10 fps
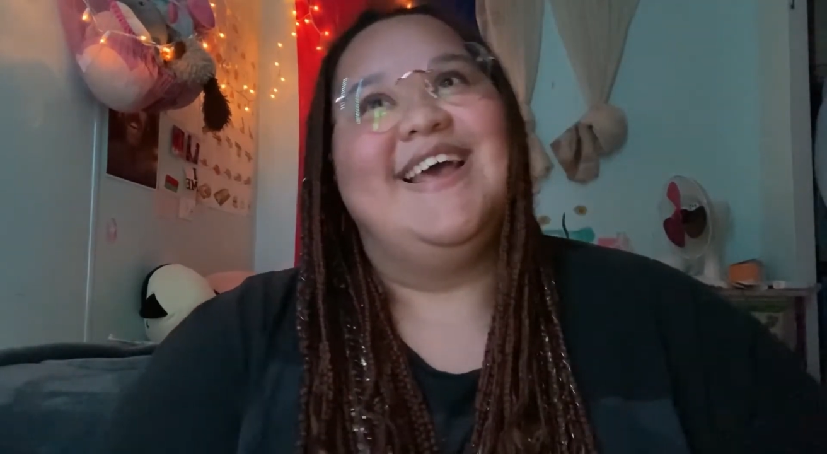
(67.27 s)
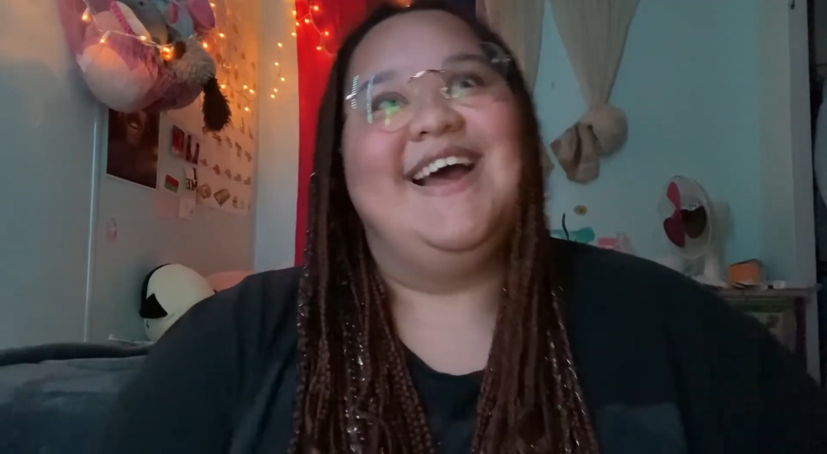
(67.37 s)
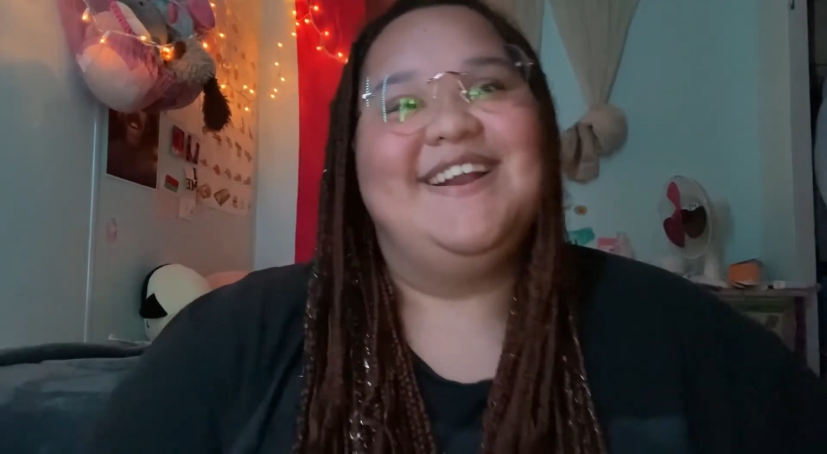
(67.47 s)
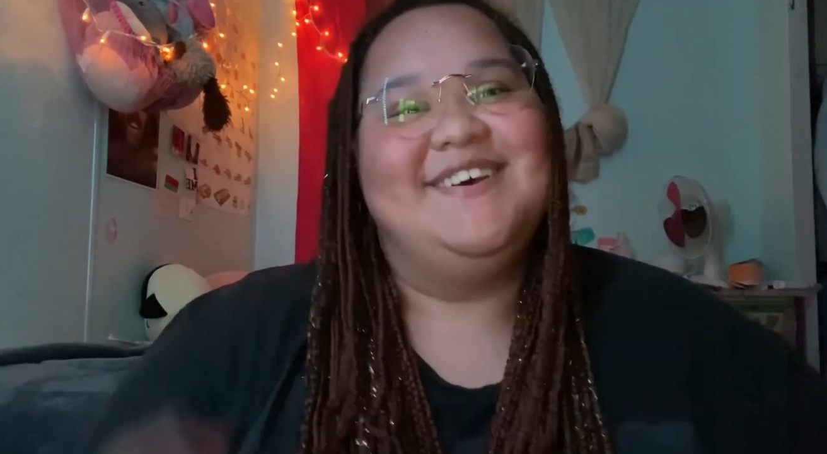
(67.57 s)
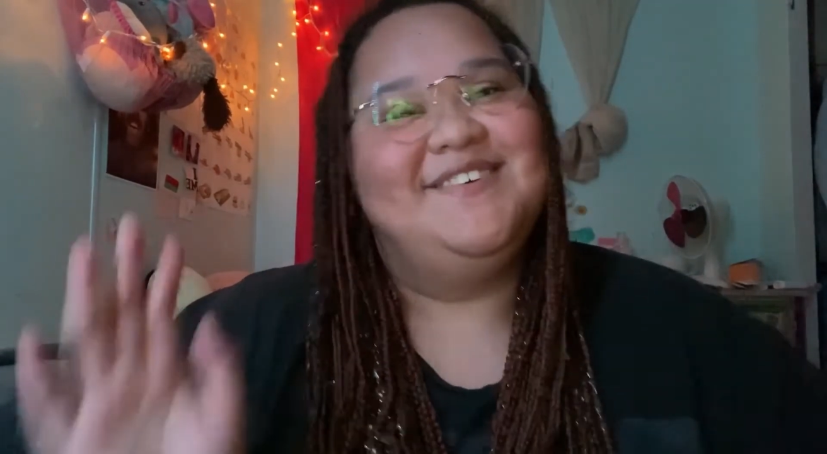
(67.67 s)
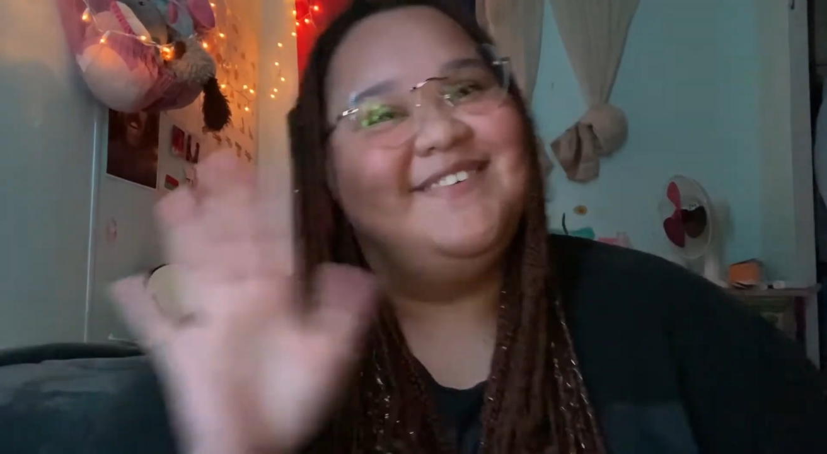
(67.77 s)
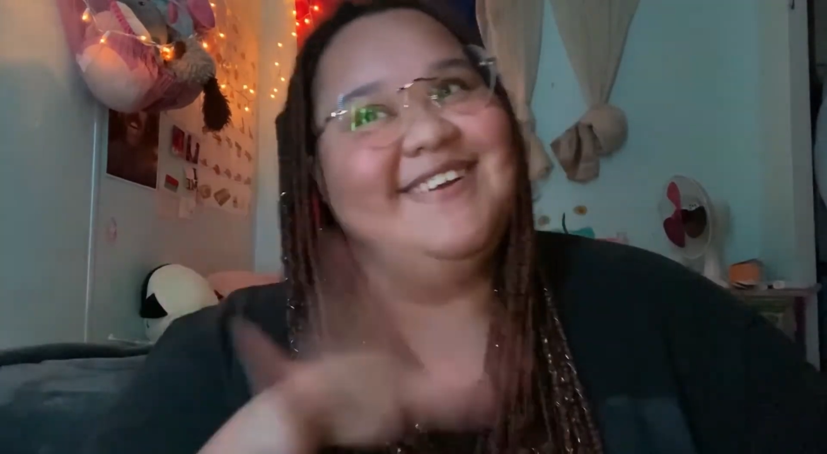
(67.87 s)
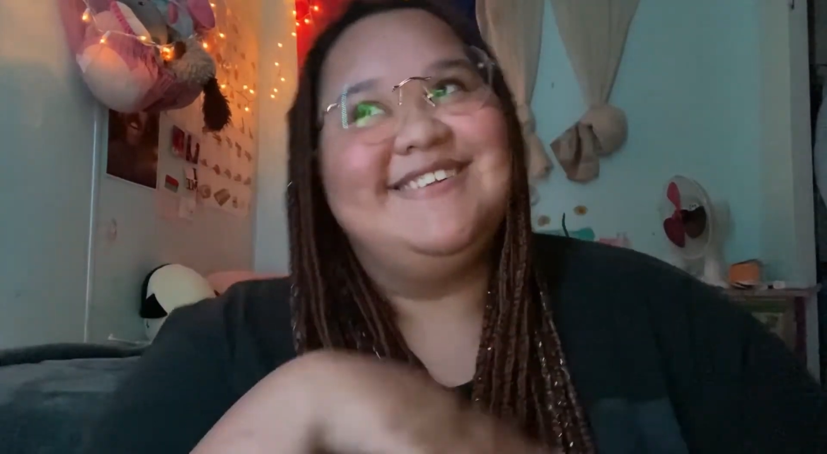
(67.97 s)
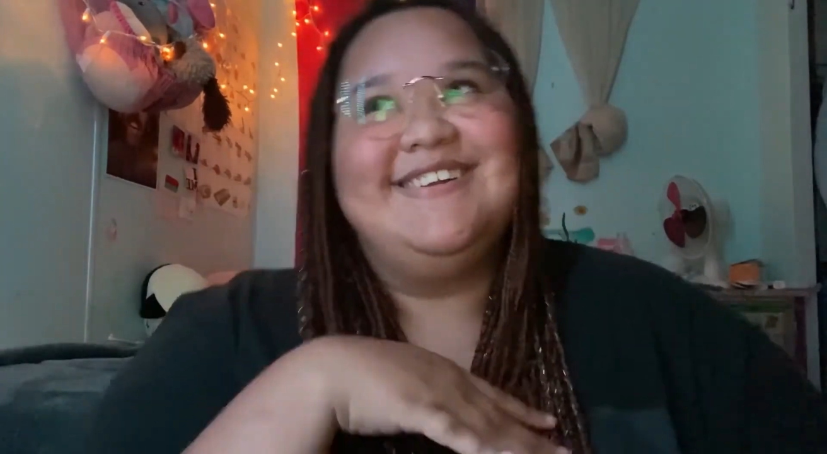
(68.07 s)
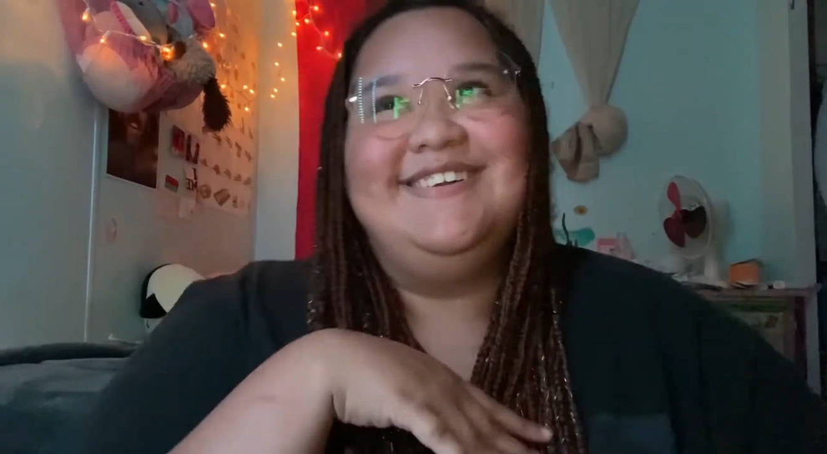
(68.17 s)
I know I
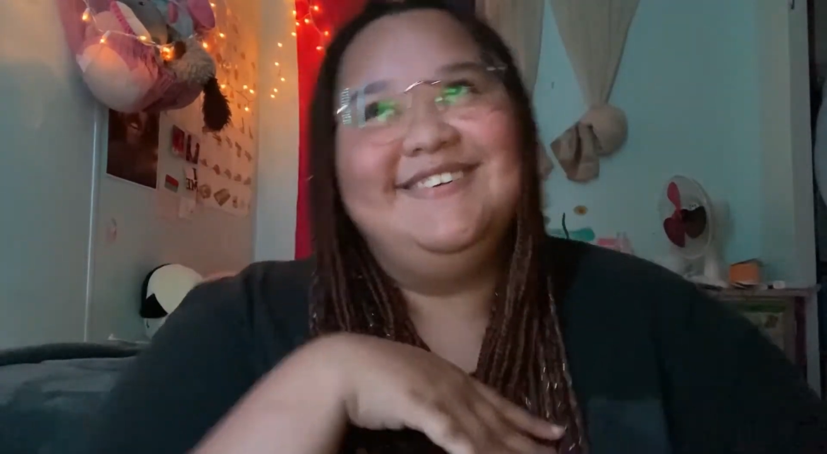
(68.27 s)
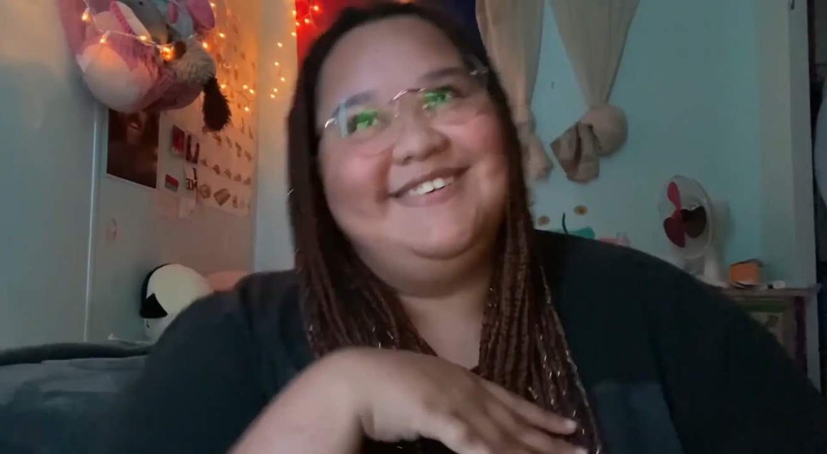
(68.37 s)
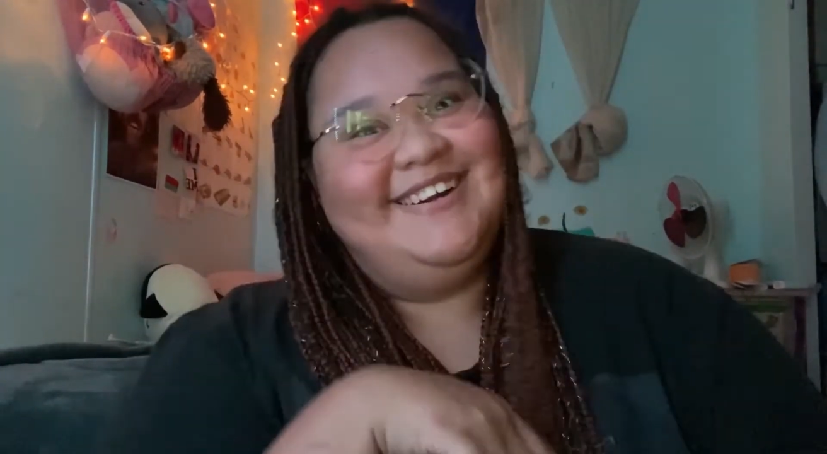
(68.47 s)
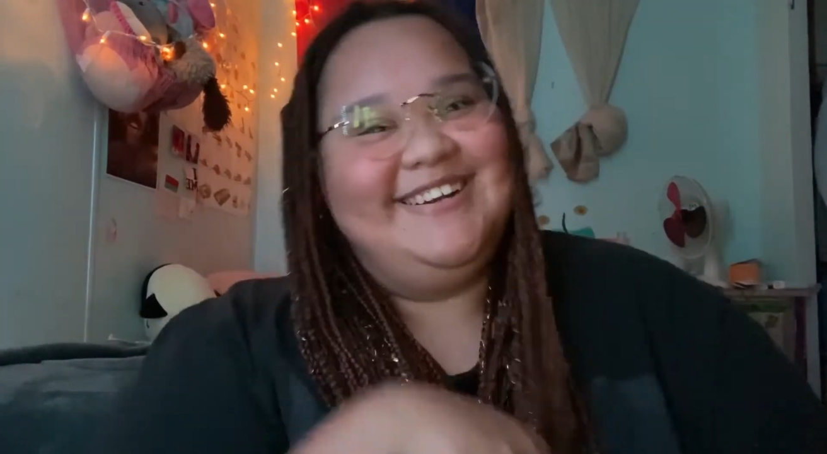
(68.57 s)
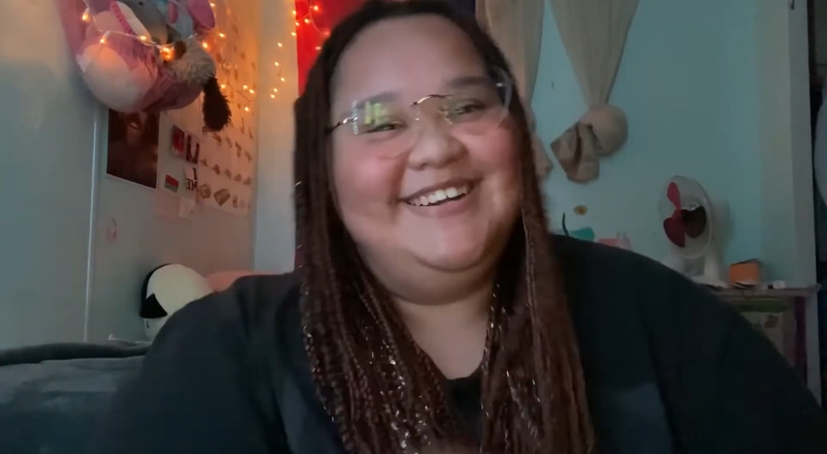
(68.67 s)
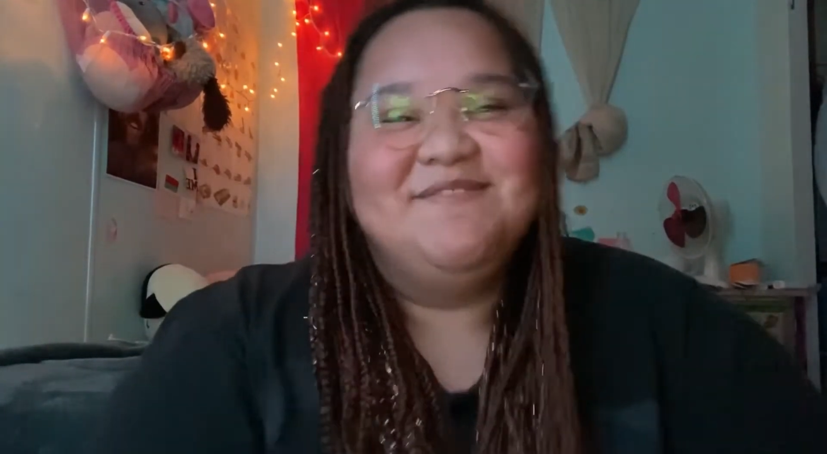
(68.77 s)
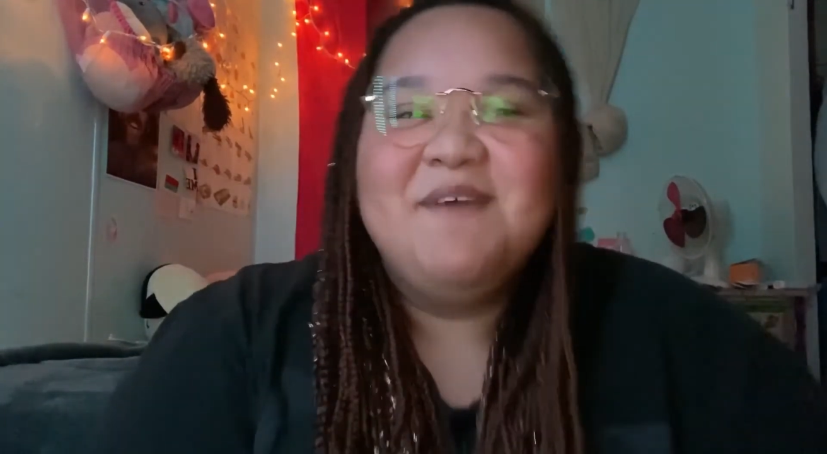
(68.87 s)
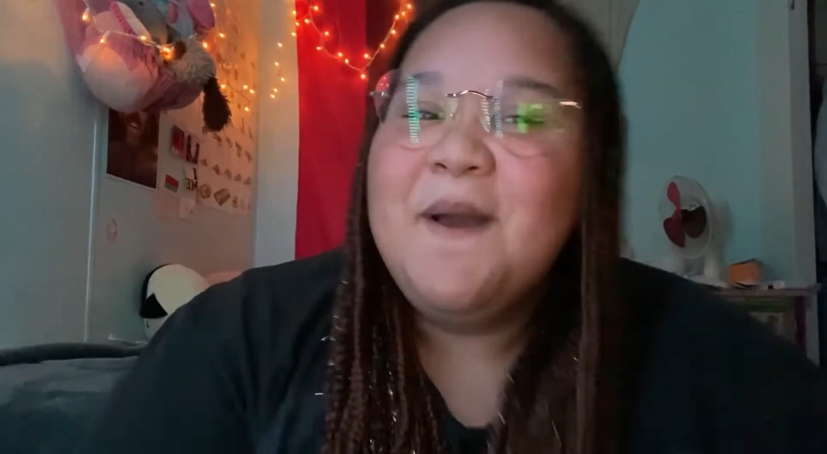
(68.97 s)
sound a little cocky,